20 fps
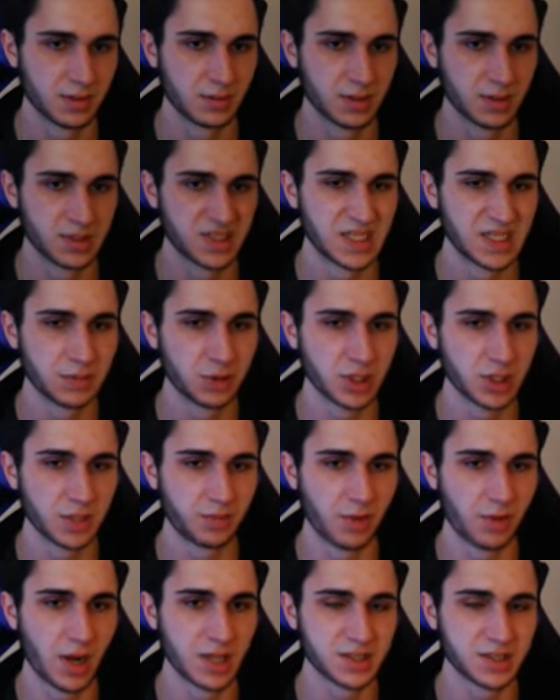Similar to
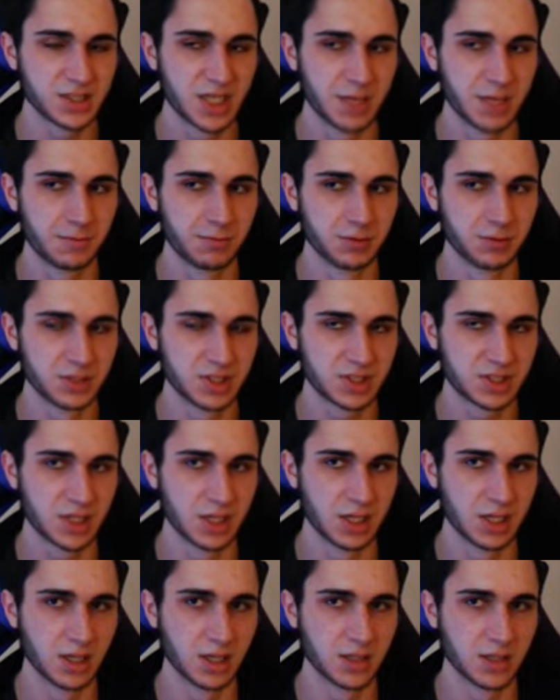prawn skip, we're just
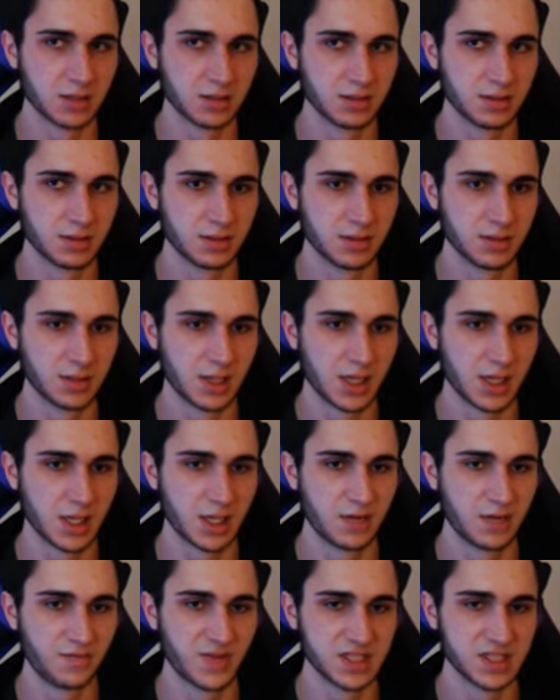gonna hit
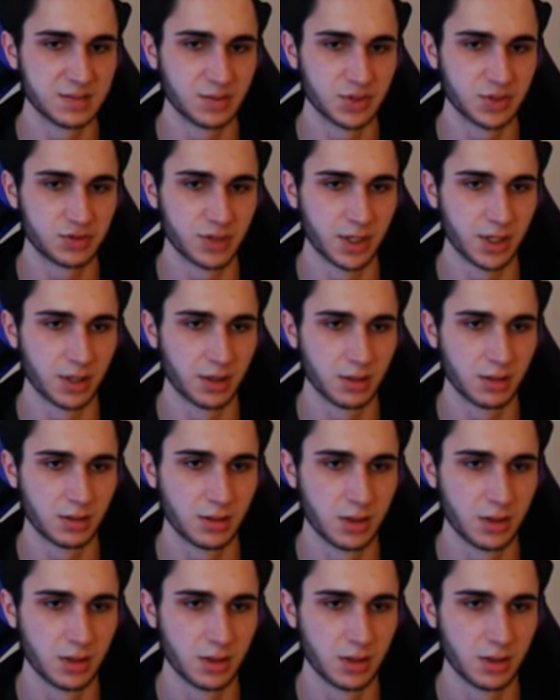an invisible trigger.